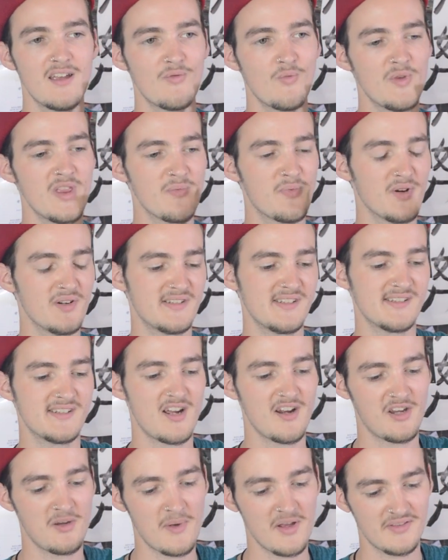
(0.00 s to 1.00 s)
When the person's
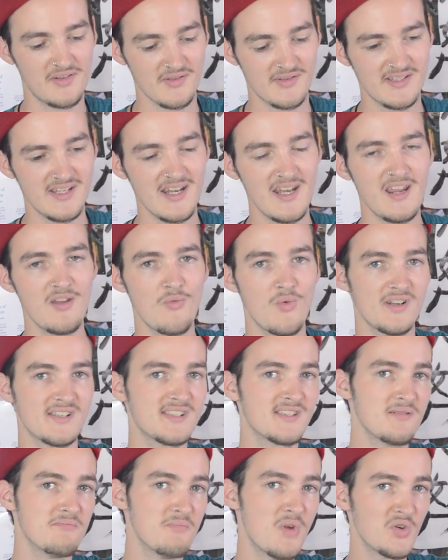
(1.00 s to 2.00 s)
talking about their city,
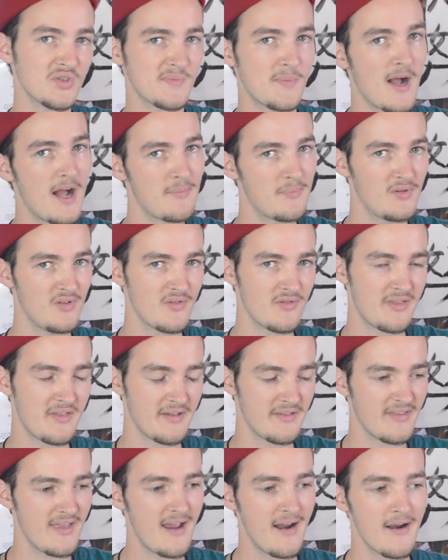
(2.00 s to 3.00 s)
what's the most popular
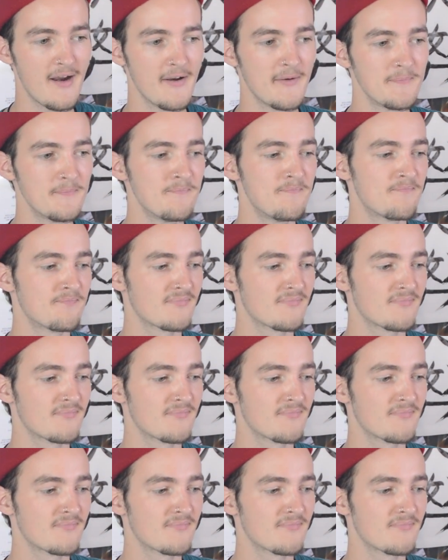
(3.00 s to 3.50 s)
thing there?